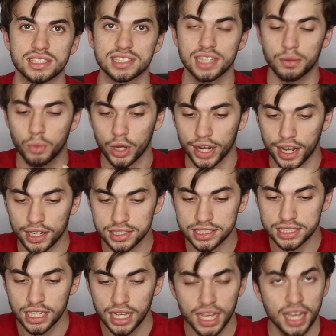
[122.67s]
to someone
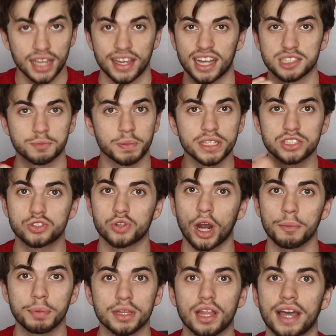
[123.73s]
else? Guys, please
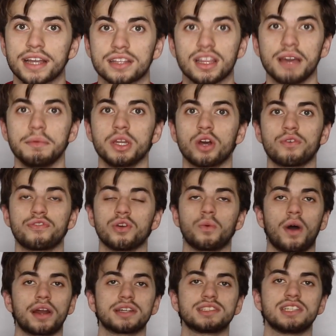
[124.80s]
drop a like. Let me know if you
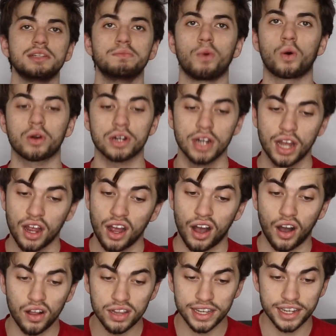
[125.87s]
want to see more.
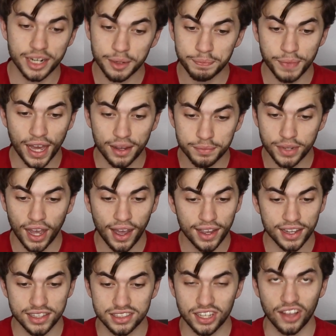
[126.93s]
I'll hit up that guy
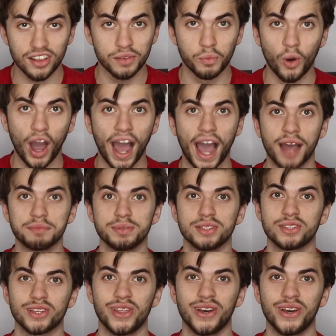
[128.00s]
and tell him what happened to